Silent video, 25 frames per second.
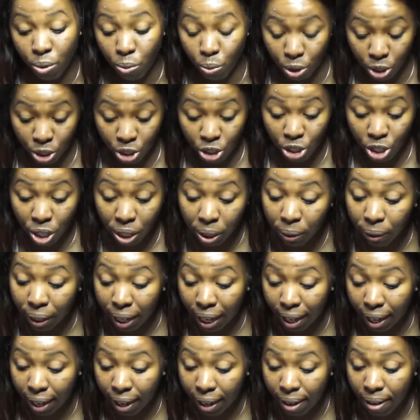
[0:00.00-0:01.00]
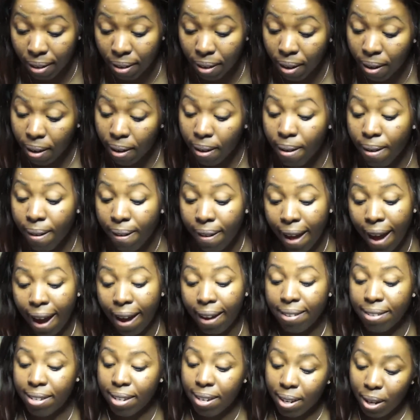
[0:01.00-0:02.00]
which is sugarcane,
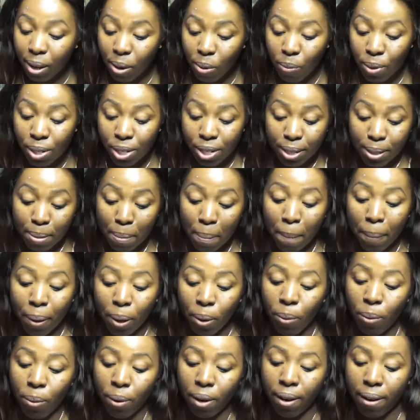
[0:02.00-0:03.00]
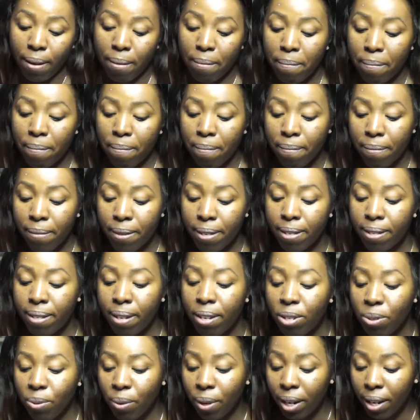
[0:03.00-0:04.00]
lactic, which is milk,
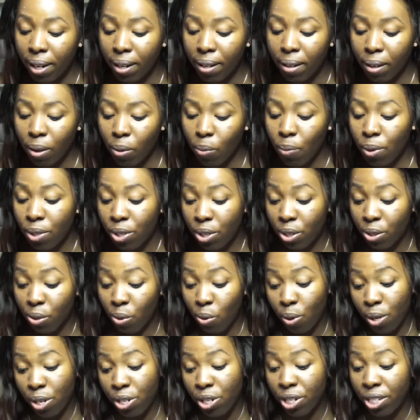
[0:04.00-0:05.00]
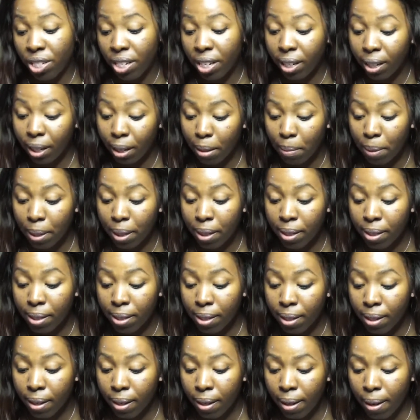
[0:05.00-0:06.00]
citric, which is oranges and
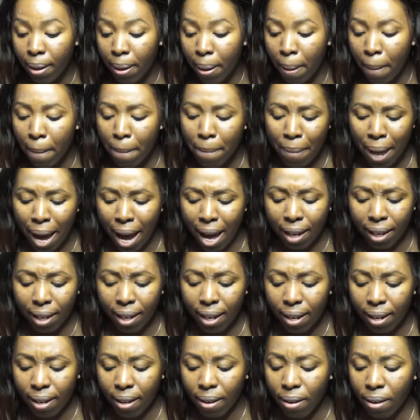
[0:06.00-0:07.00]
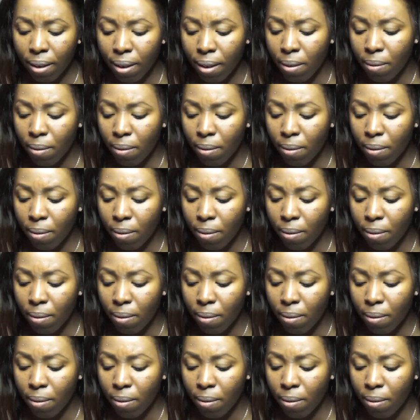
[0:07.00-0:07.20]
lemons, malic,